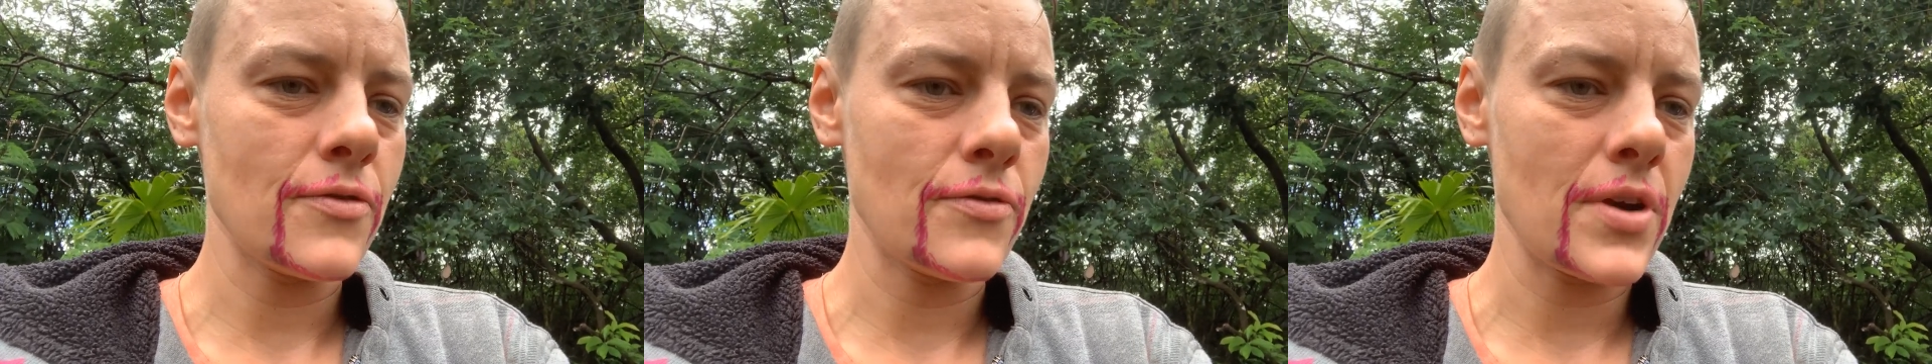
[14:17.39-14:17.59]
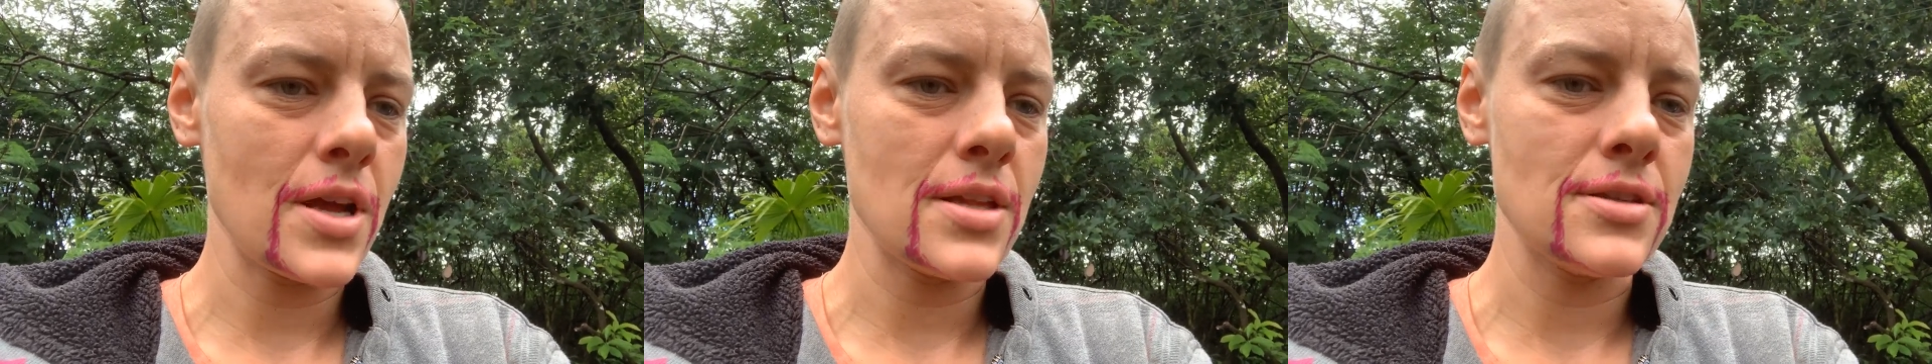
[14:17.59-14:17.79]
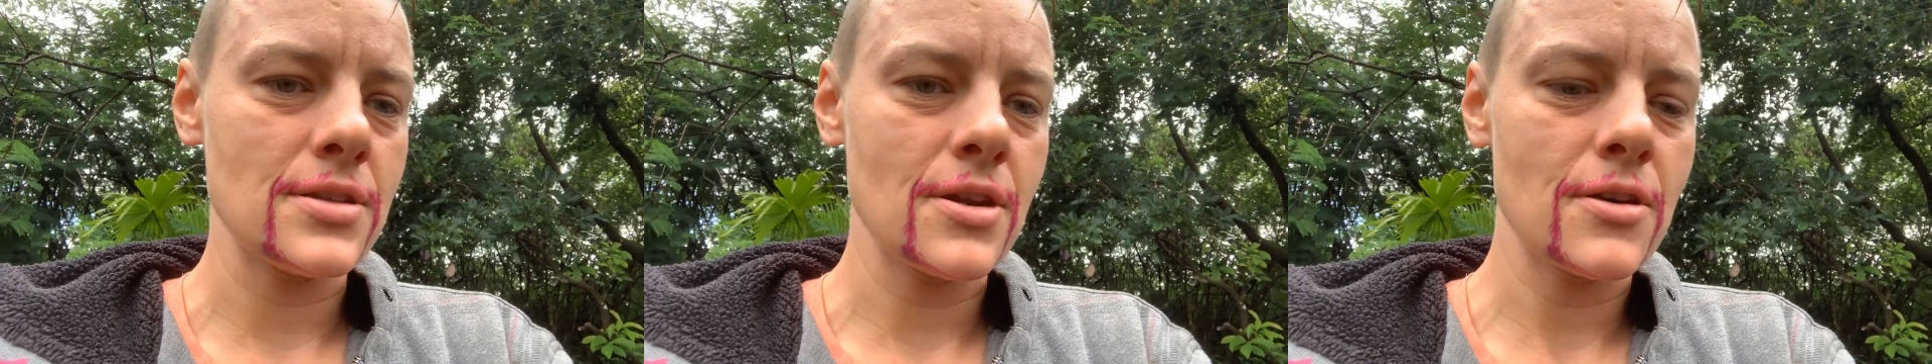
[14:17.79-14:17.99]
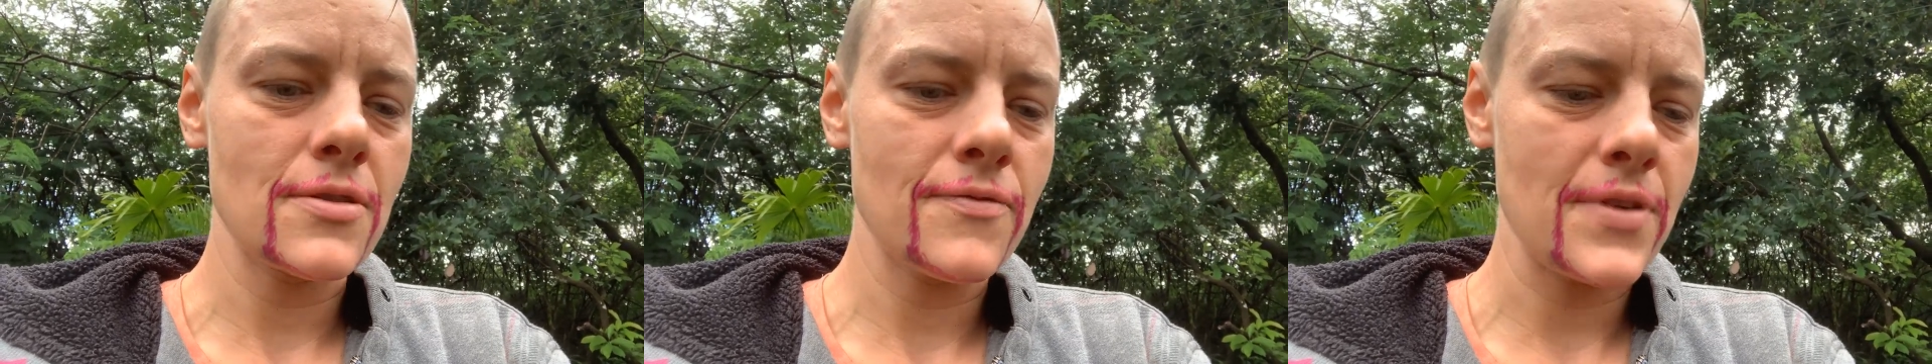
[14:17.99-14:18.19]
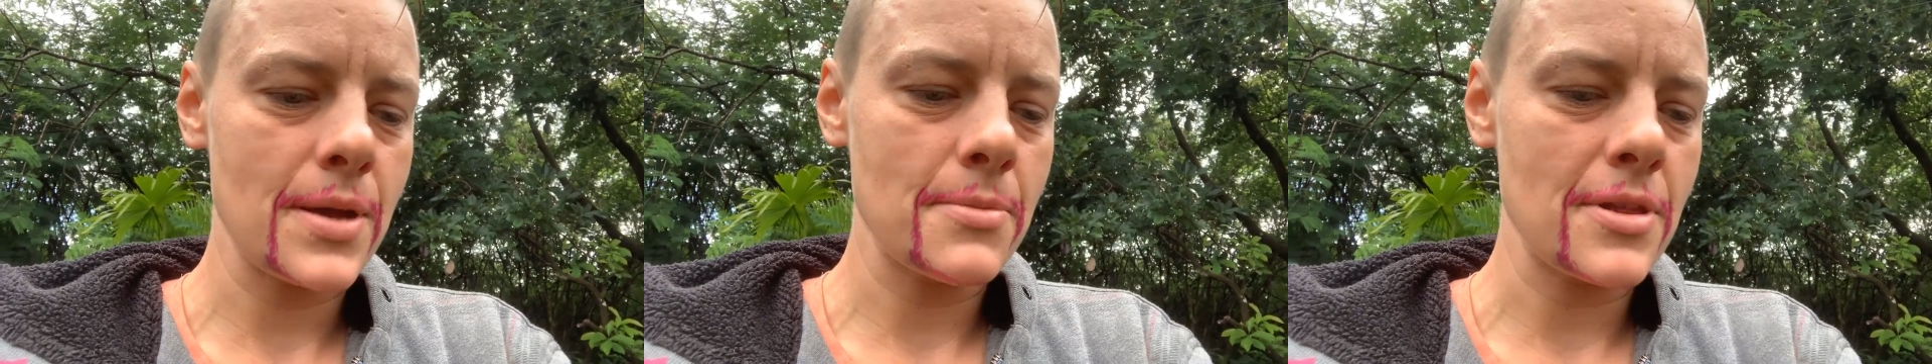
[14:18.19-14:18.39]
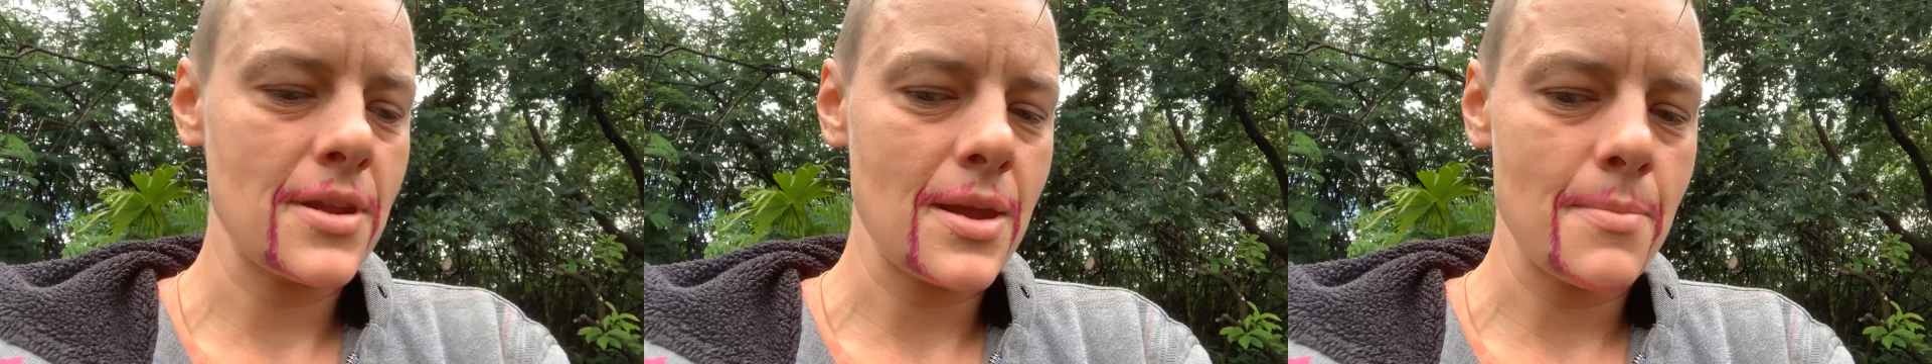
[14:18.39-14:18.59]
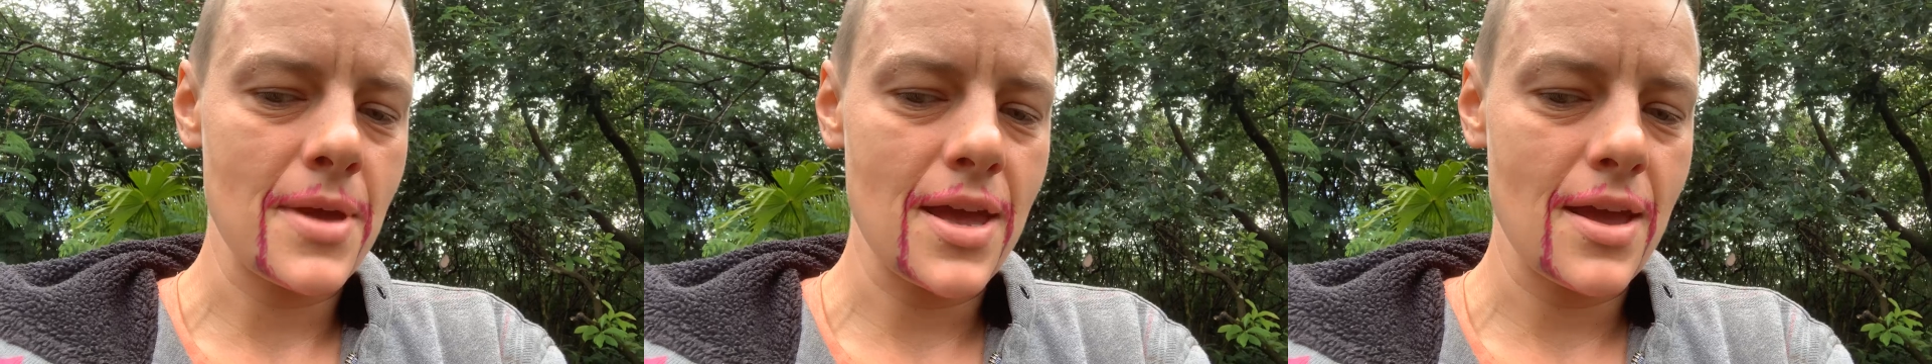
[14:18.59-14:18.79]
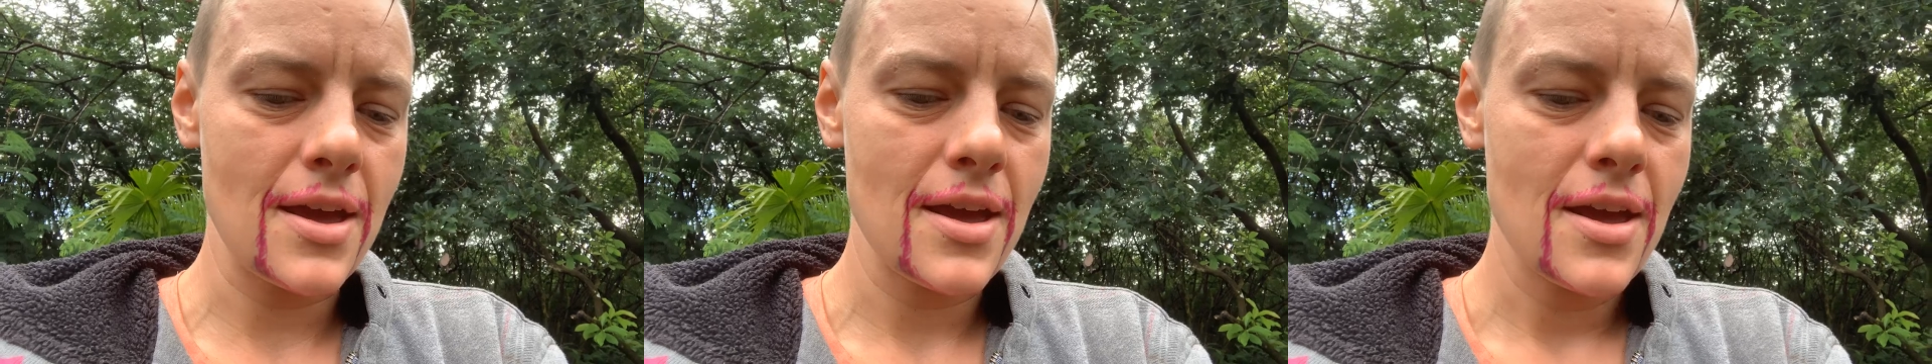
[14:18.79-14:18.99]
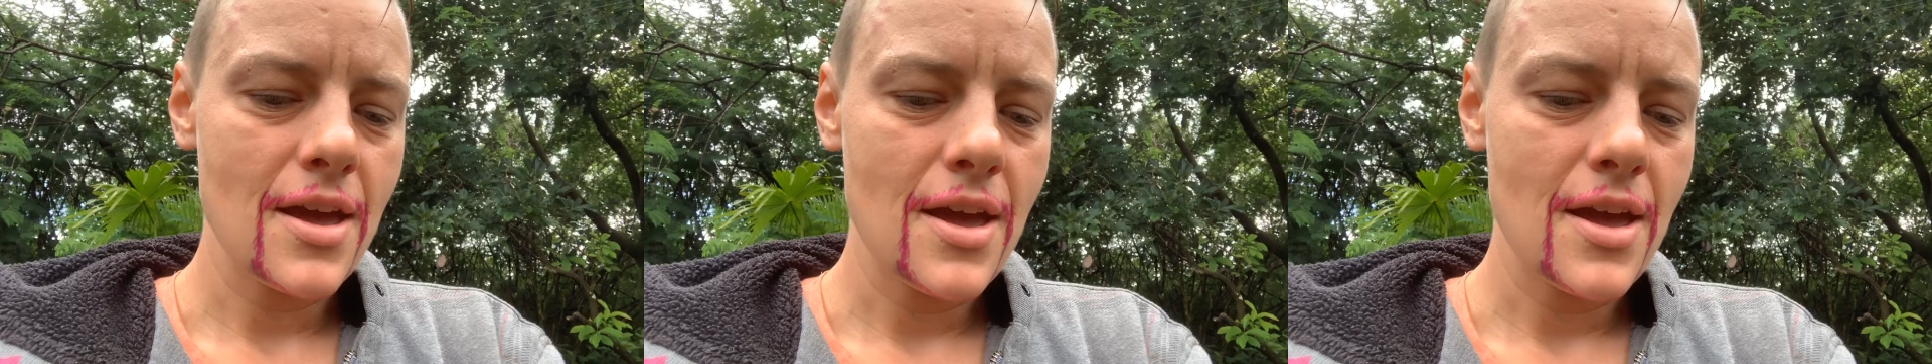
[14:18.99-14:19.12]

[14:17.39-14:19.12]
friends and all the family that I make